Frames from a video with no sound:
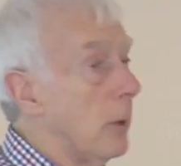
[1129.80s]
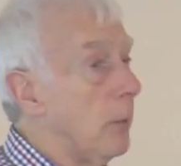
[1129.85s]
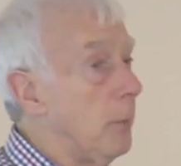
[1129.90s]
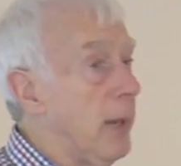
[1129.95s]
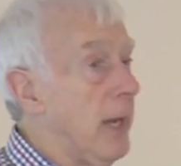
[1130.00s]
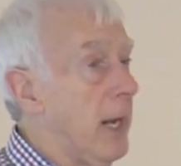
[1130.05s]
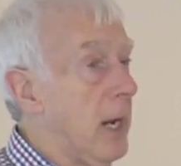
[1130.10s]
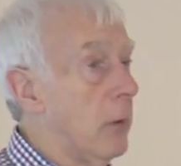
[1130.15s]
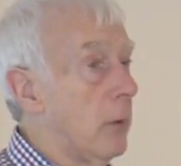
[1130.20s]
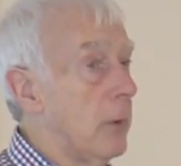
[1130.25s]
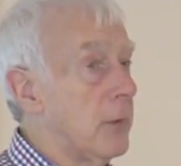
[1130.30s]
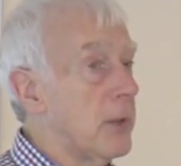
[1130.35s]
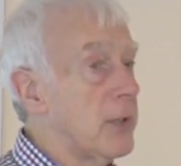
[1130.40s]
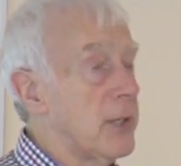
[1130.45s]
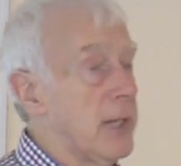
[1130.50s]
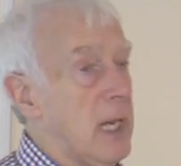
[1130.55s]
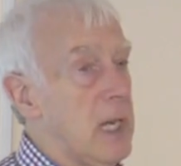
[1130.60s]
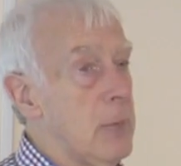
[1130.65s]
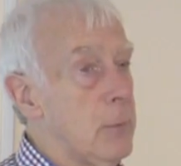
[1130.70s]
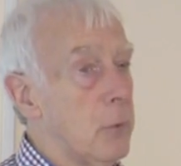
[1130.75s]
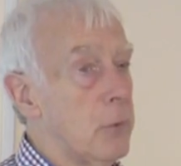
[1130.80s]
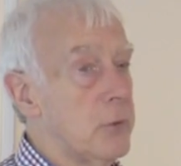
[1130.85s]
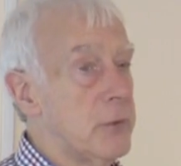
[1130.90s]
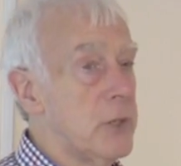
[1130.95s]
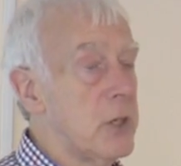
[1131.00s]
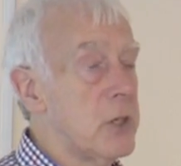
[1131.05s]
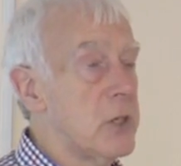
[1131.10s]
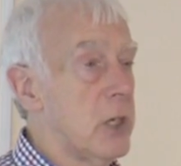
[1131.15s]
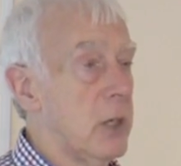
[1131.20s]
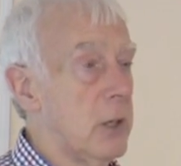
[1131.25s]
appear on the tables
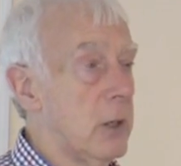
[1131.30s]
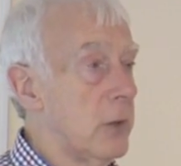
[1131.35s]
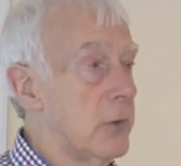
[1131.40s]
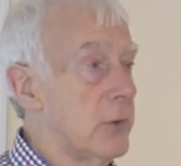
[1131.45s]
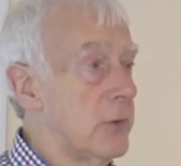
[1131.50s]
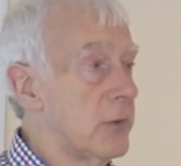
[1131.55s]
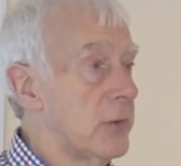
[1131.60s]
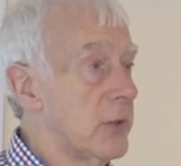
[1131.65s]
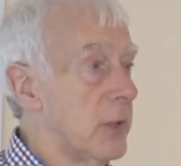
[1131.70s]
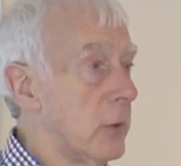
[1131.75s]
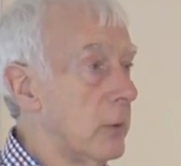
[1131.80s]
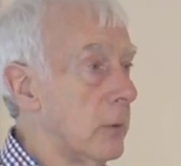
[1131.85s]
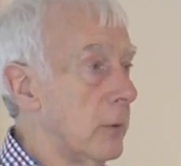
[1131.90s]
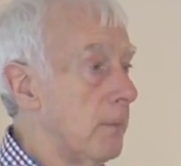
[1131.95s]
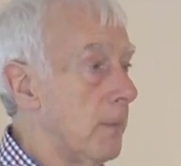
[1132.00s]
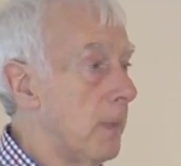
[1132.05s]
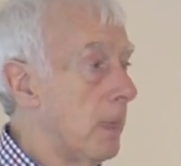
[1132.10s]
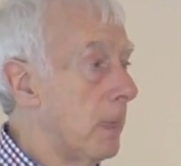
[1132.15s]
and the charts and so on.